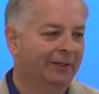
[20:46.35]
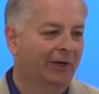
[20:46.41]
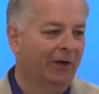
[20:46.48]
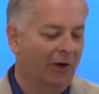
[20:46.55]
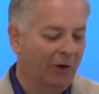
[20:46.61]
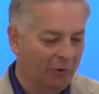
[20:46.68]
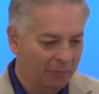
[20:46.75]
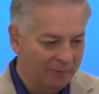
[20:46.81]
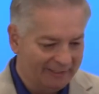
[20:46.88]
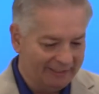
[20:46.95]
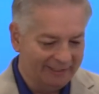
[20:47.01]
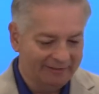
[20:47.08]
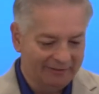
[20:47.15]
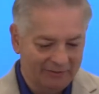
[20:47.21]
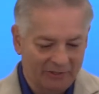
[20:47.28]
All we
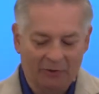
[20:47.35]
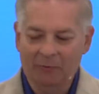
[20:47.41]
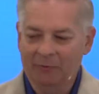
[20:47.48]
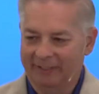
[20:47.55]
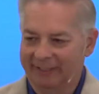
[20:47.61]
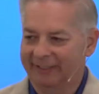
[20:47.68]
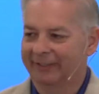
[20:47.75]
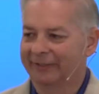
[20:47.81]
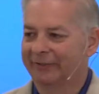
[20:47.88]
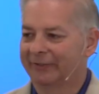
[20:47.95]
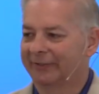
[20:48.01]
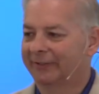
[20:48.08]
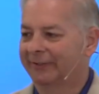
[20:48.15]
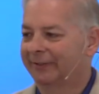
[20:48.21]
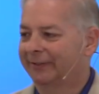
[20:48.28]
need to know is
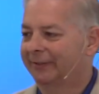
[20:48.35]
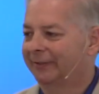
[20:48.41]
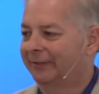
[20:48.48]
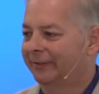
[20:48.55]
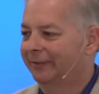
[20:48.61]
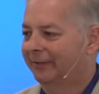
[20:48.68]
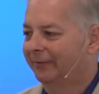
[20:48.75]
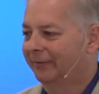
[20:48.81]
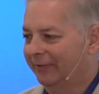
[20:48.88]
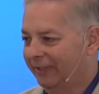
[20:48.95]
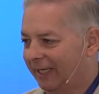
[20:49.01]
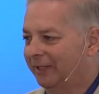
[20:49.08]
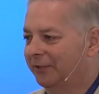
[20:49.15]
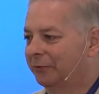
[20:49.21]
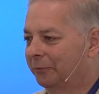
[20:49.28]
the
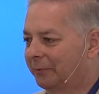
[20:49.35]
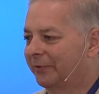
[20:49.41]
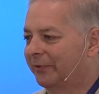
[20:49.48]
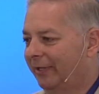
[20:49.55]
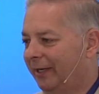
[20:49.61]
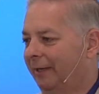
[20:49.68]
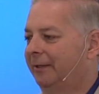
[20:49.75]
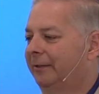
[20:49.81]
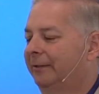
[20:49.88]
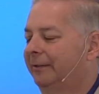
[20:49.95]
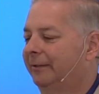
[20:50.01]
angel was there.